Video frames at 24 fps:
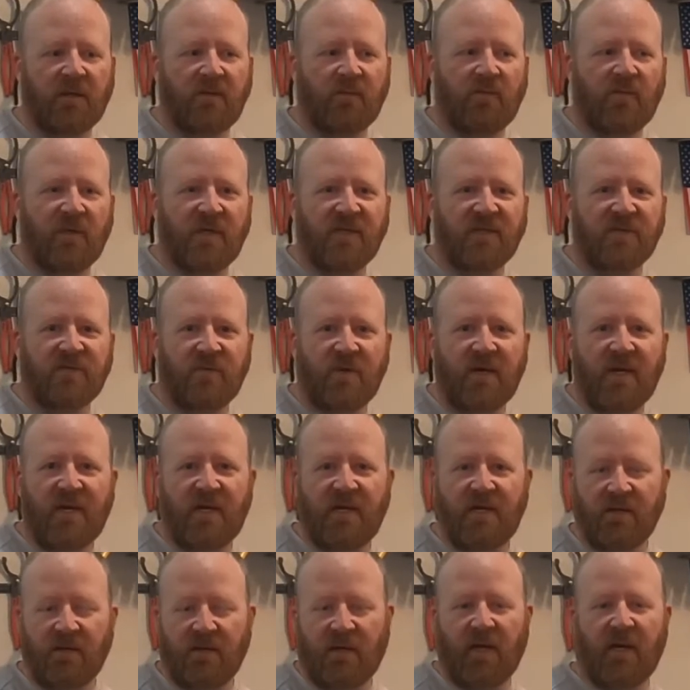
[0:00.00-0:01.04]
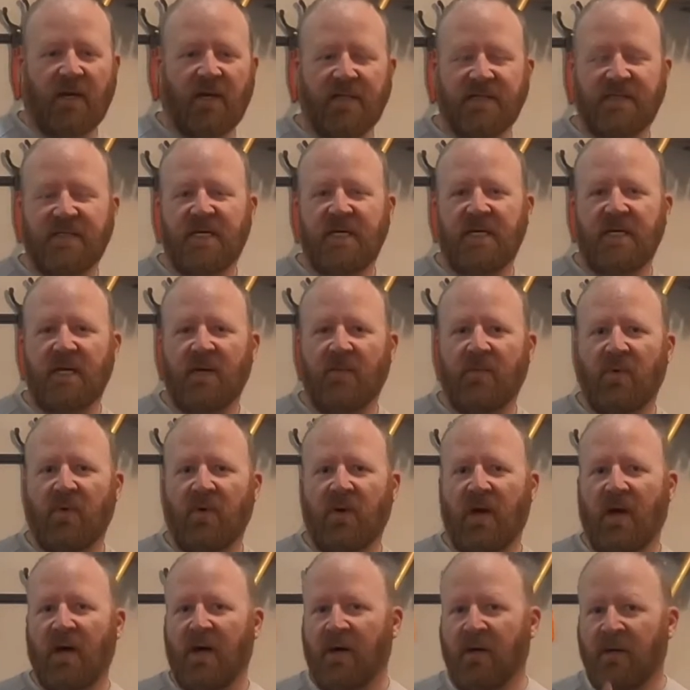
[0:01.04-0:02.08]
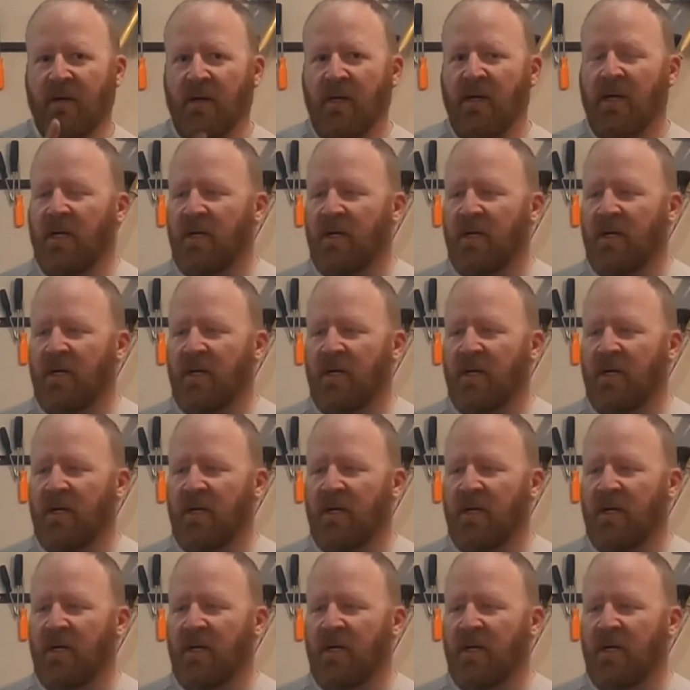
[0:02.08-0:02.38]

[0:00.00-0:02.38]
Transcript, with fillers: When it's ready, uh, it's heated up on high.